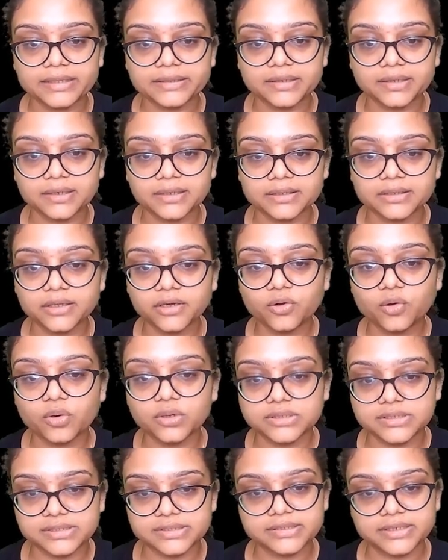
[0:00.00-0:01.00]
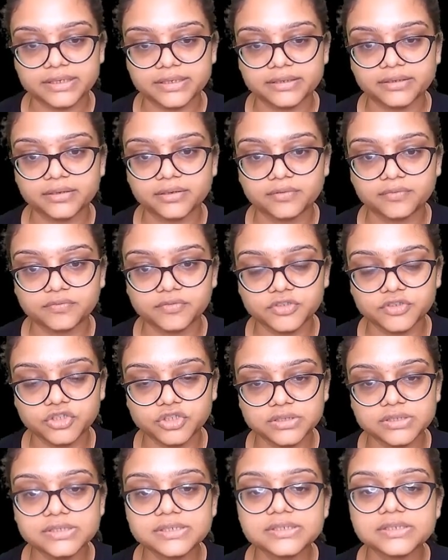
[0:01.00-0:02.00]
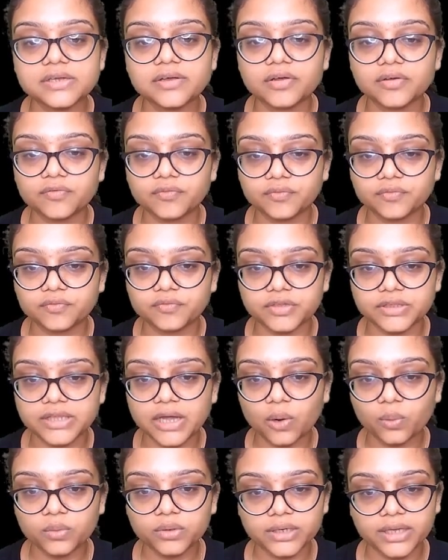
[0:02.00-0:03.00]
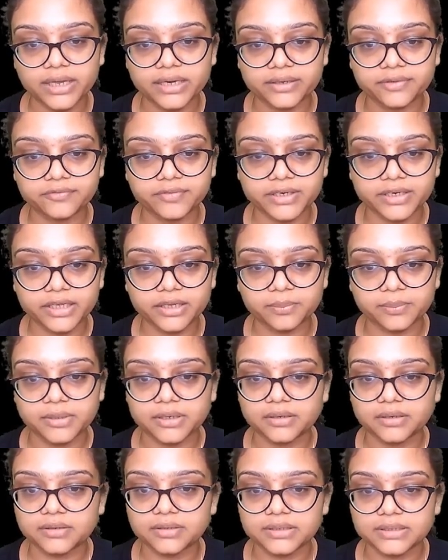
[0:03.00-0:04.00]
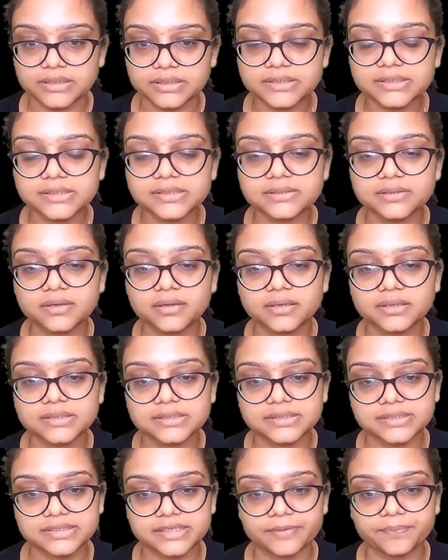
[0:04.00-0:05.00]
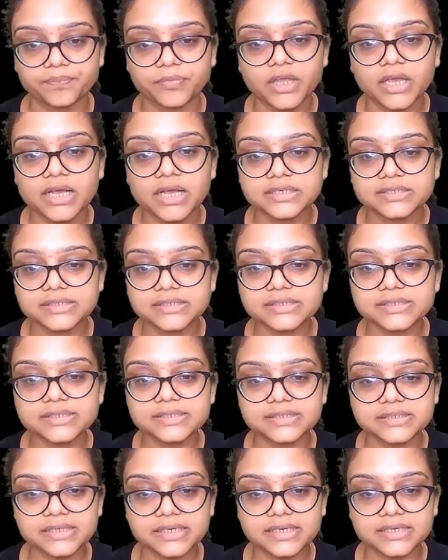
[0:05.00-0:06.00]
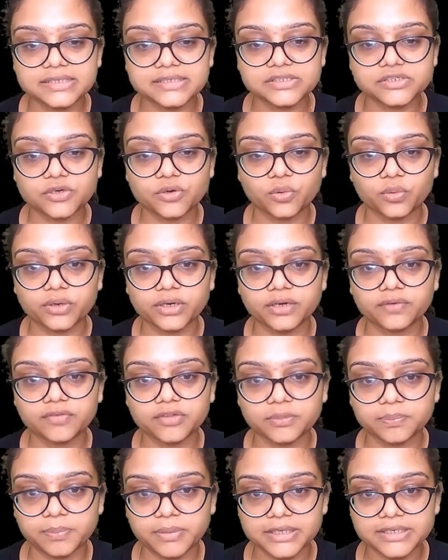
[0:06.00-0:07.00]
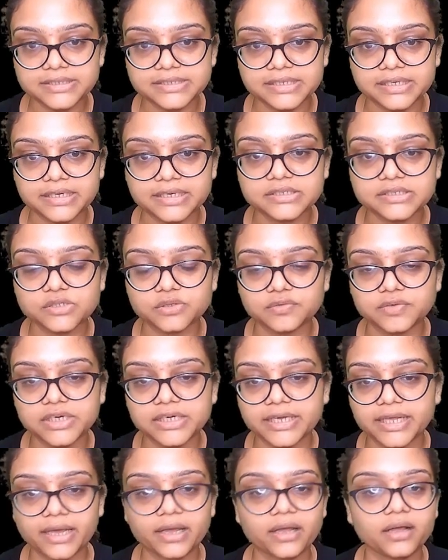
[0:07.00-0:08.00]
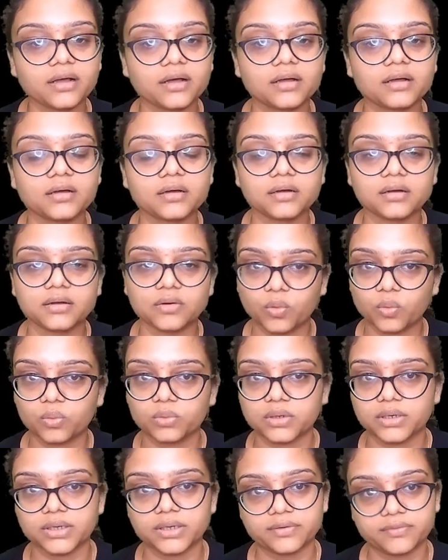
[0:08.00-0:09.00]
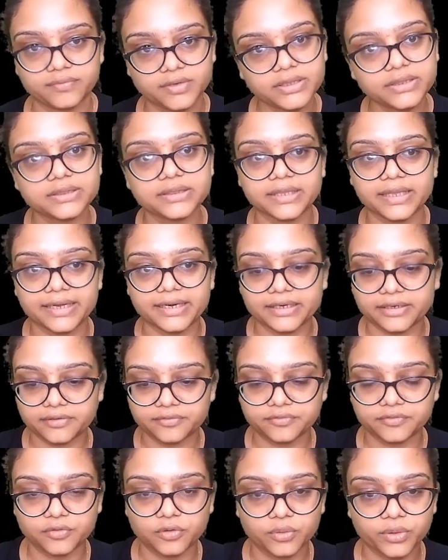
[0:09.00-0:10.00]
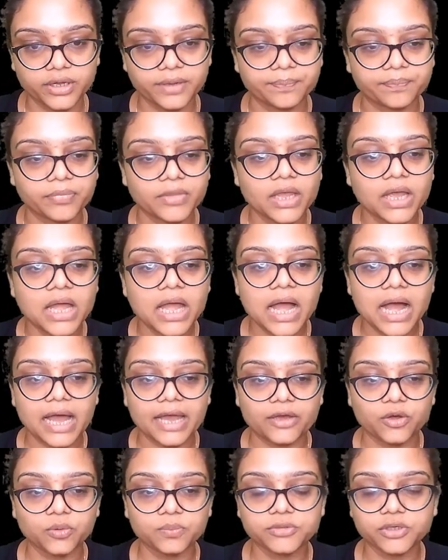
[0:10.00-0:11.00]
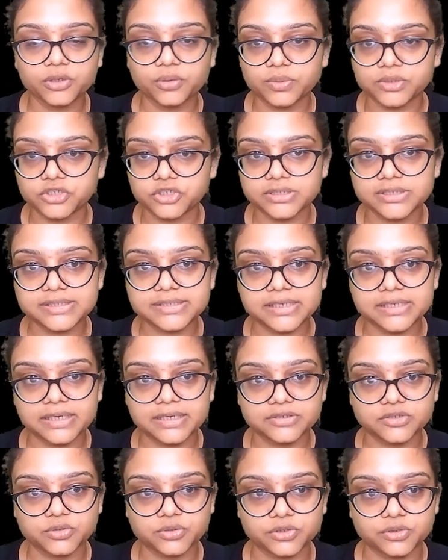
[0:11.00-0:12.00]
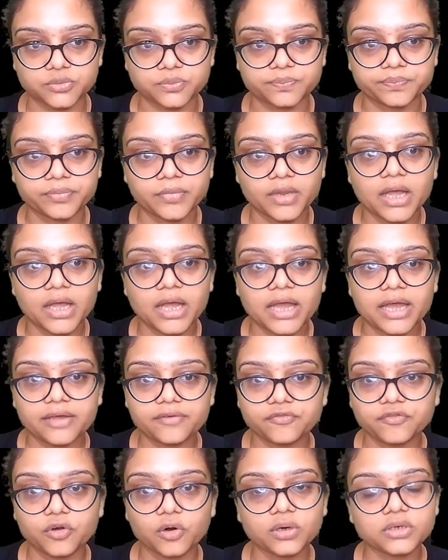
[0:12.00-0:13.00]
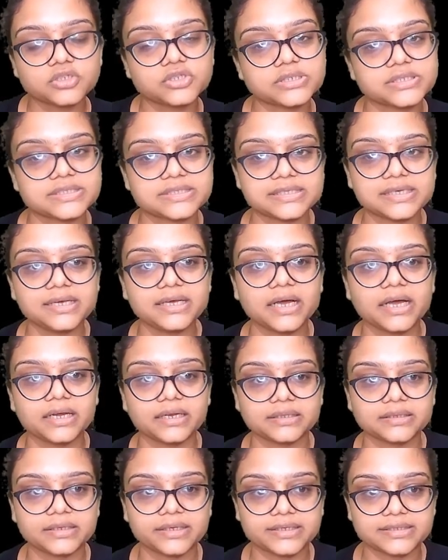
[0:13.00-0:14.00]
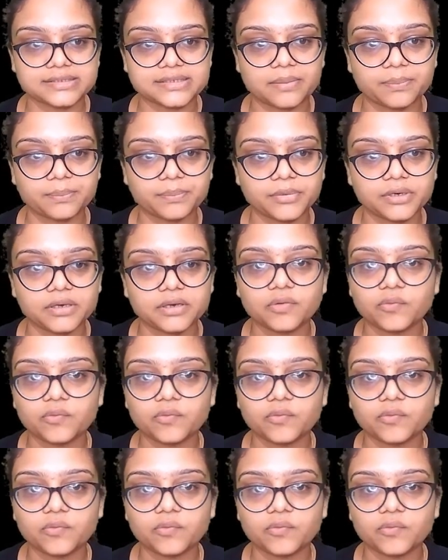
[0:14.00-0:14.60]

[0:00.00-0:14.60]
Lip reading: And the other constant, which is without any variable, is c. Since c is denoted with plus here, so we'll take whole with negative. Okay. I hope the question is clear to you. If not, just see another example.